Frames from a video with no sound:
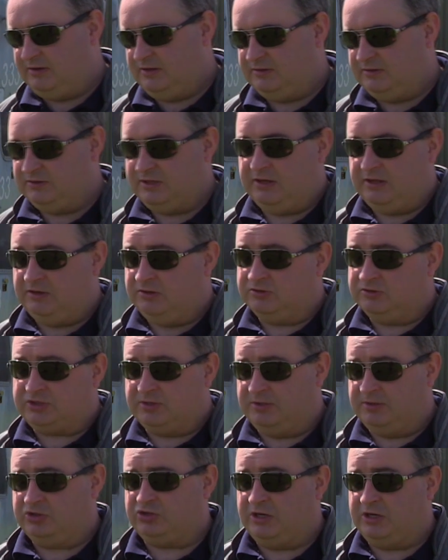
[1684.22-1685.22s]
And, and you know
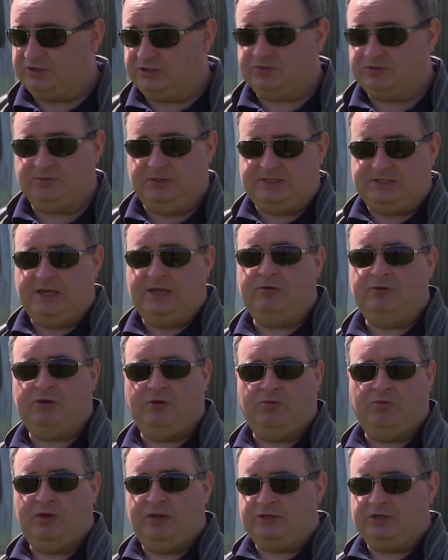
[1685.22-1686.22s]
some of the transits we did, you
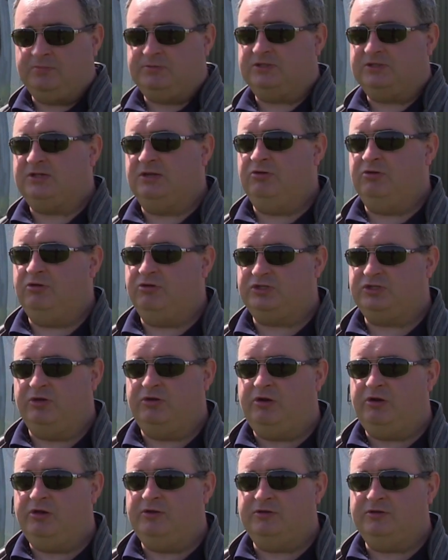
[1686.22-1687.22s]
know, went up to
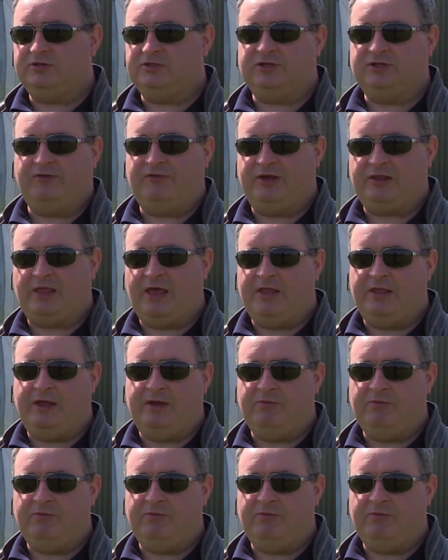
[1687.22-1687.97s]
Sunderland and stuff like that. Yeah.